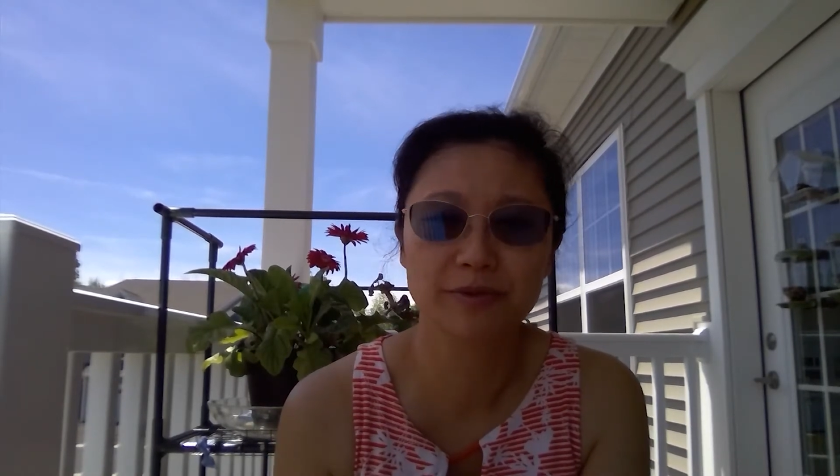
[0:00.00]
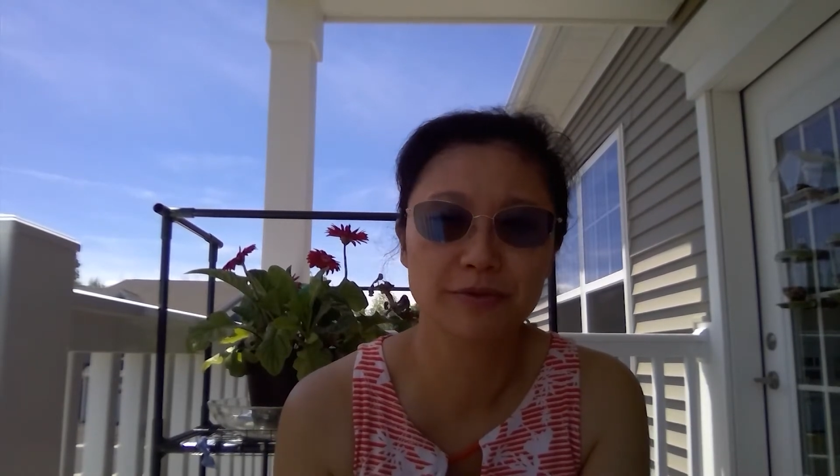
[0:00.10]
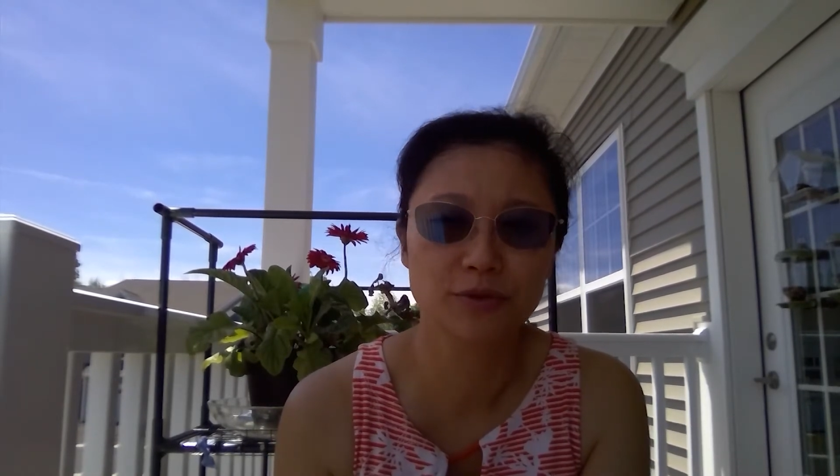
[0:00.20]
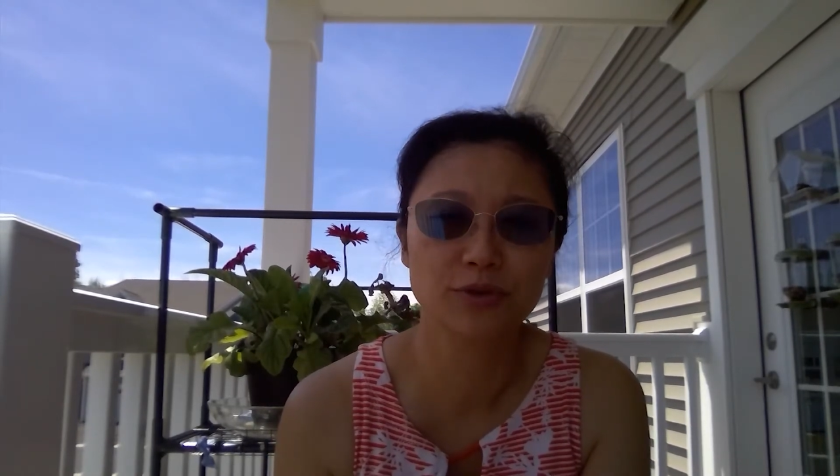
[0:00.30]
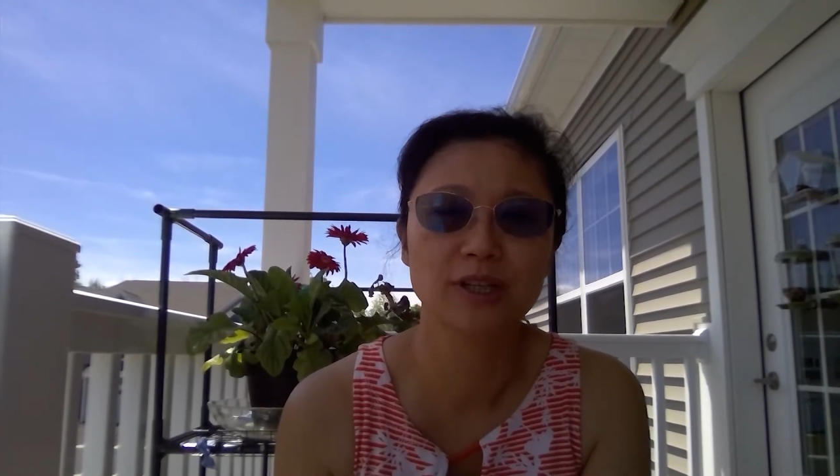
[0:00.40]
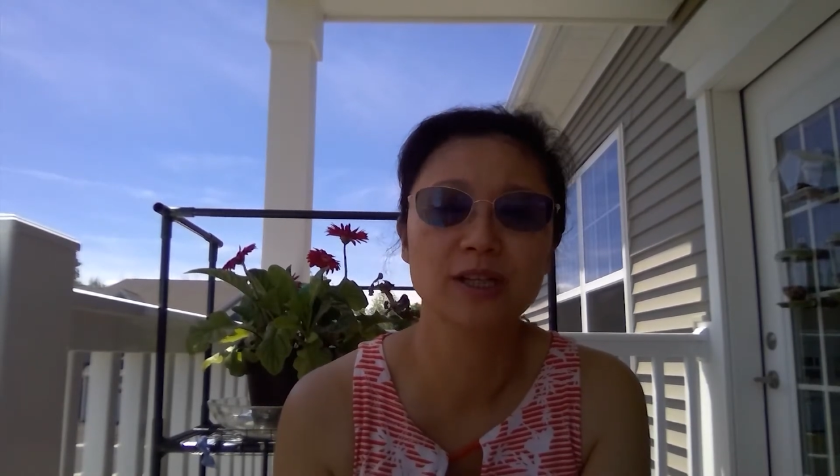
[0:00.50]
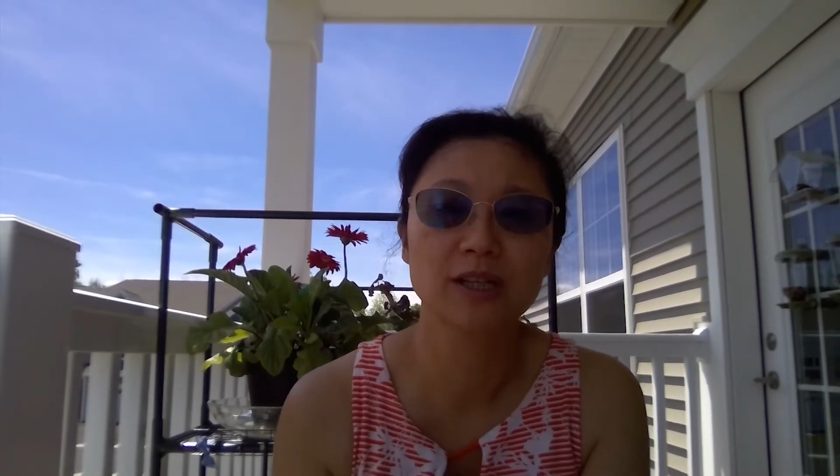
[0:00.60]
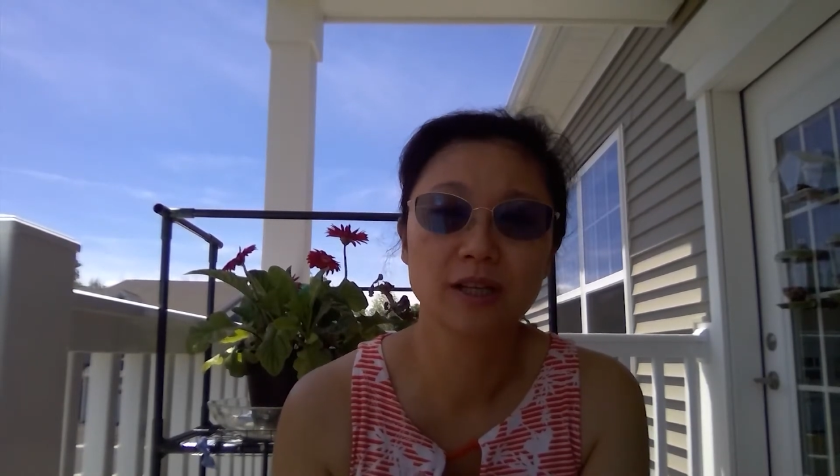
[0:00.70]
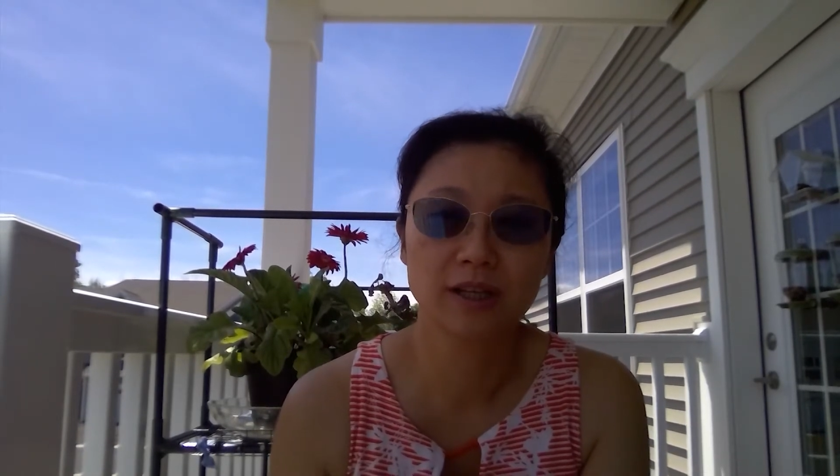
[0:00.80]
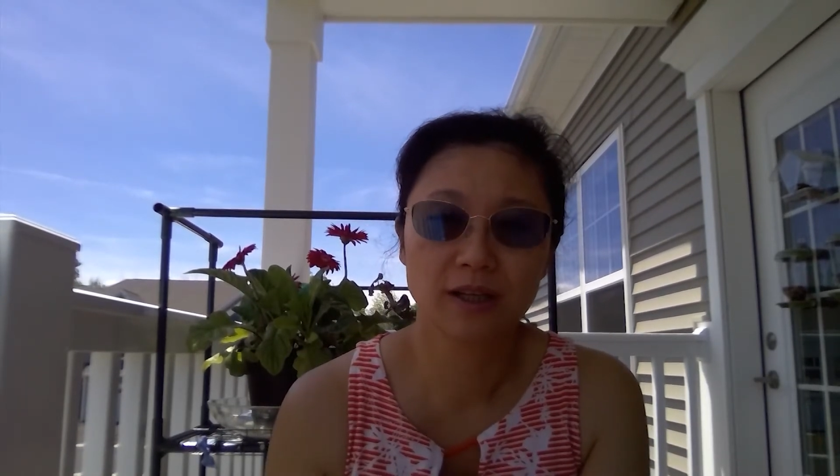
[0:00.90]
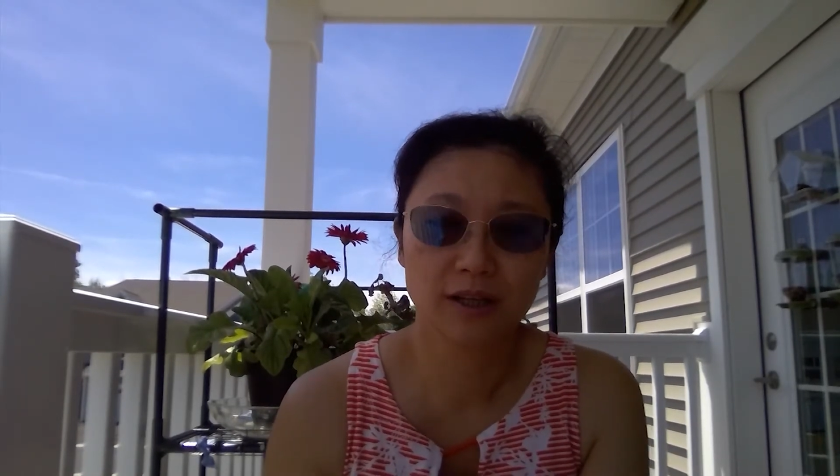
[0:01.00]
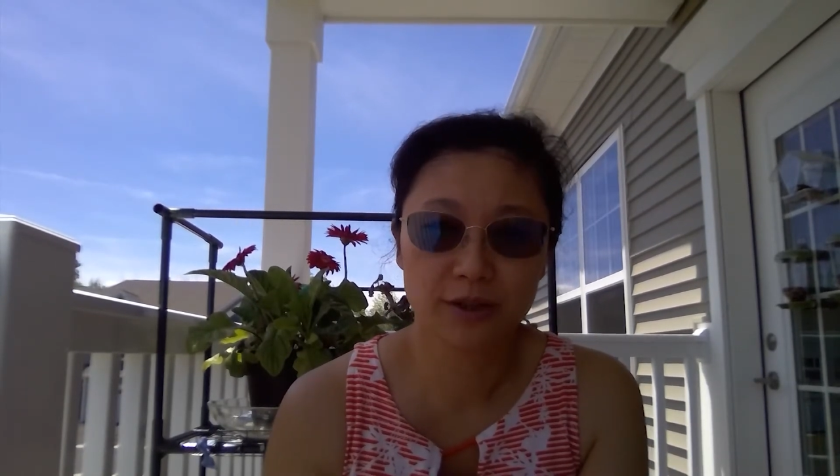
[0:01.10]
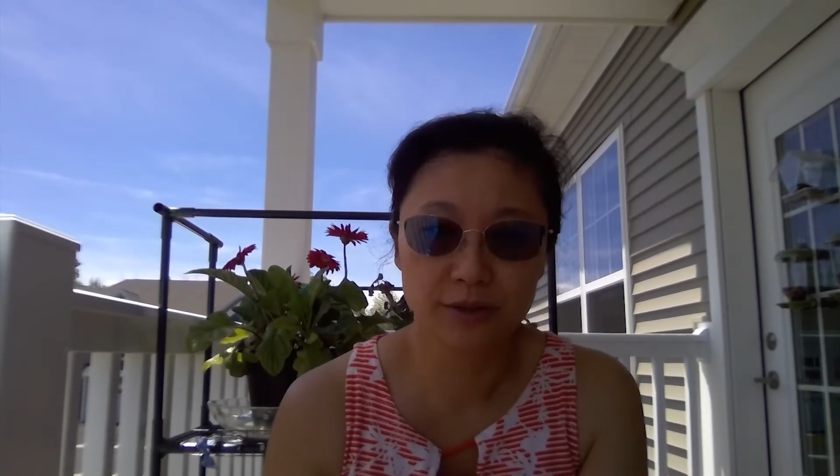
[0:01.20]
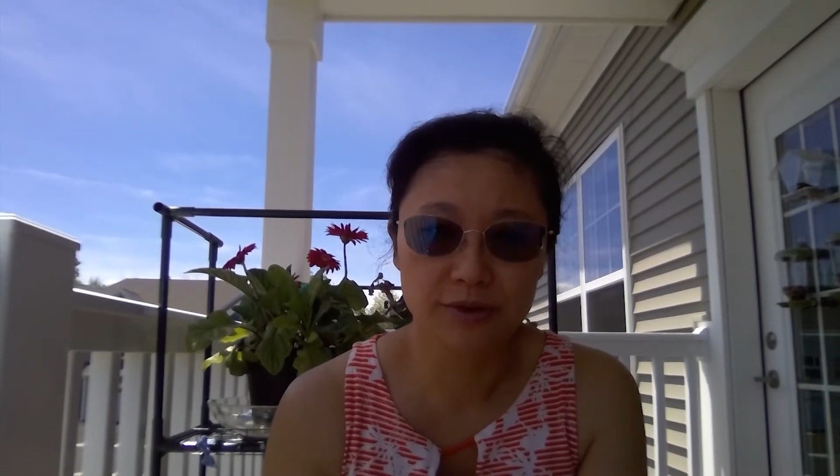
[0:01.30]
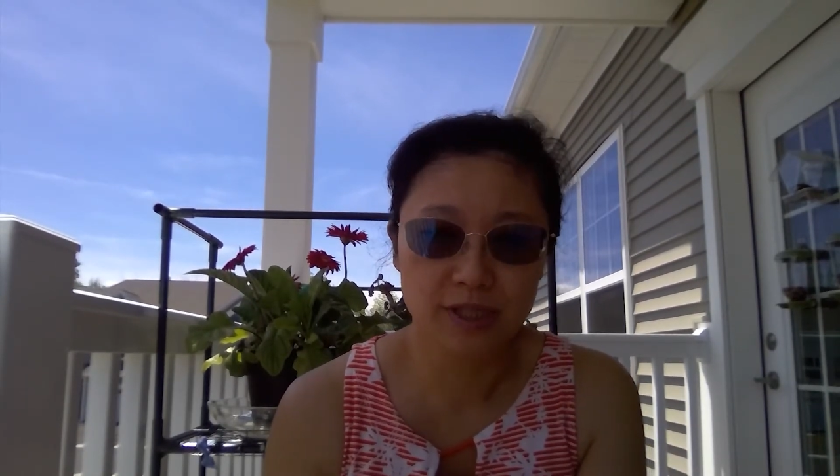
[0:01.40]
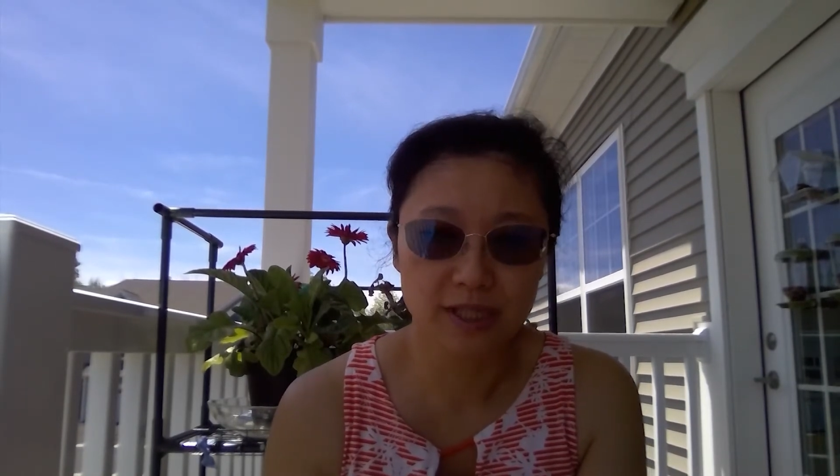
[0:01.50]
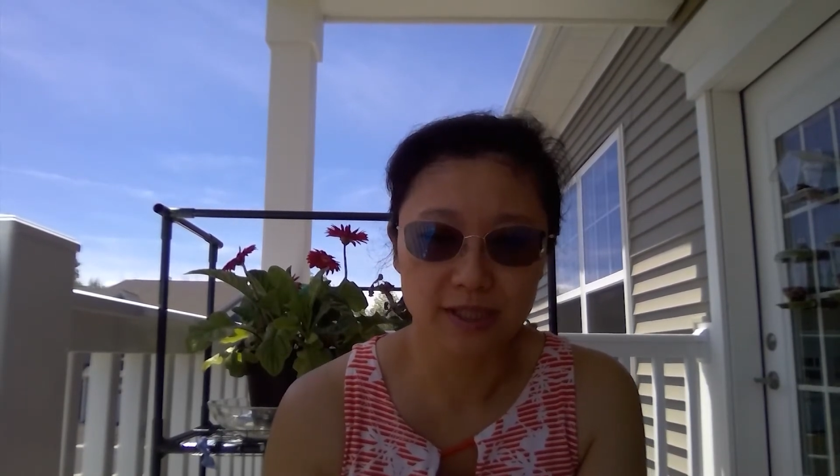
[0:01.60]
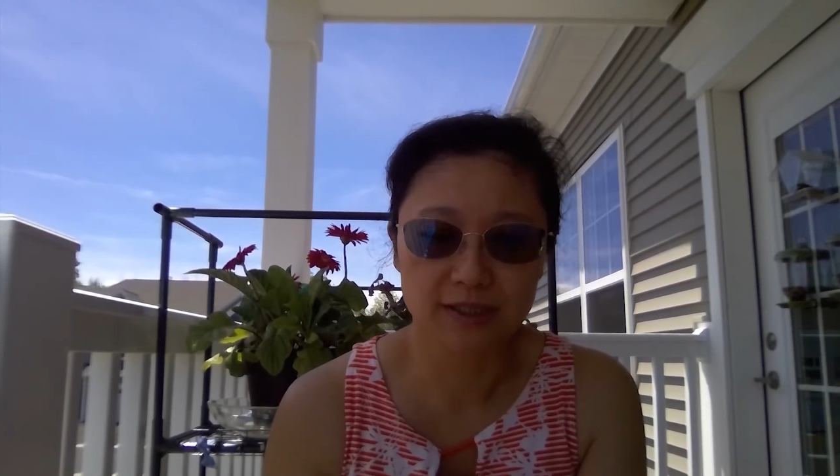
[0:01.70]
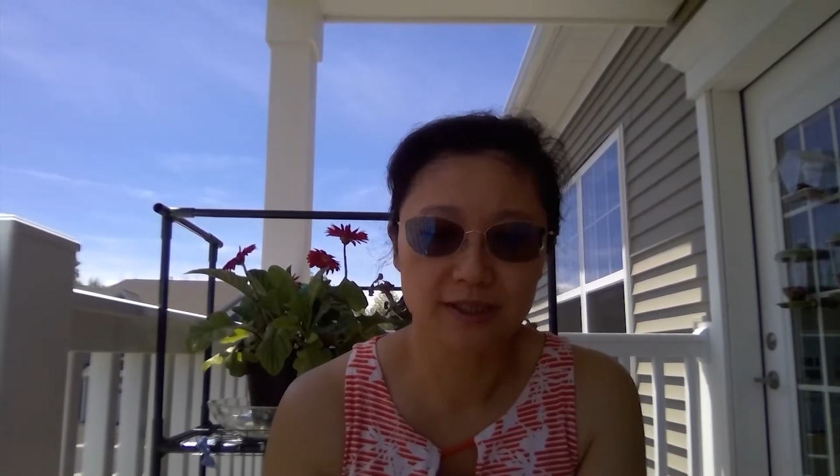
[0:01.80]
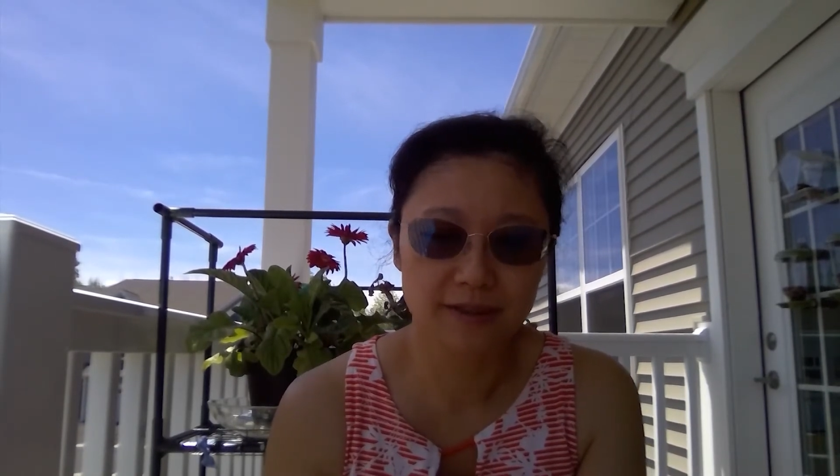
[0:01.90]
before you
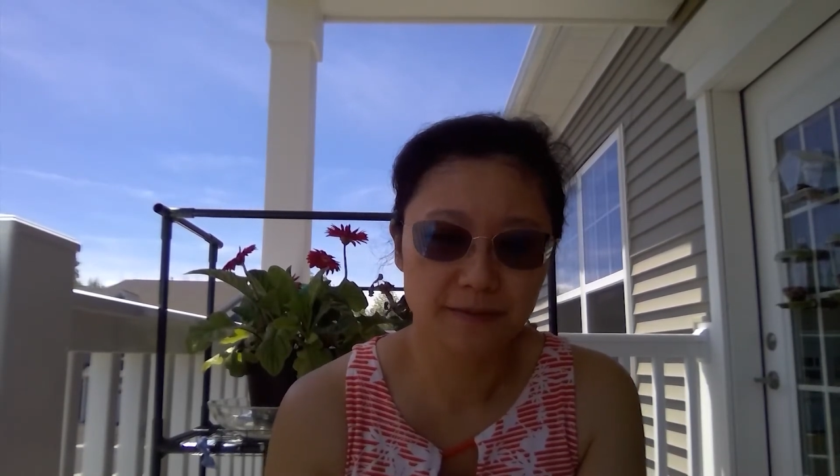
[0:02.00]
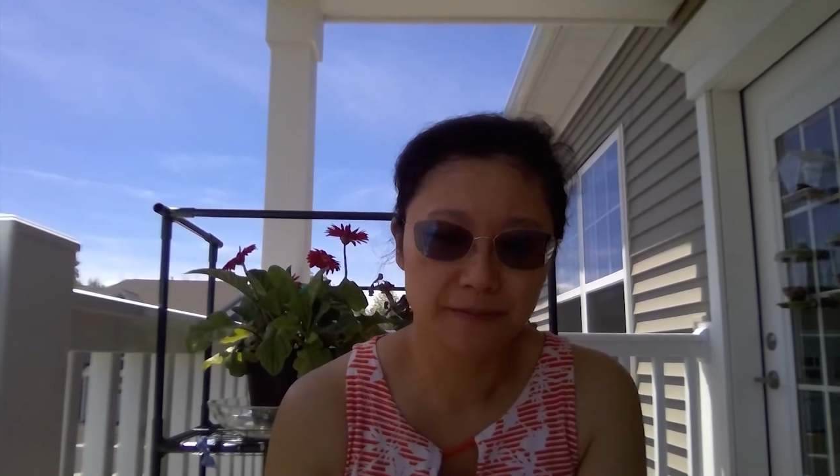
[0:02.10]
did.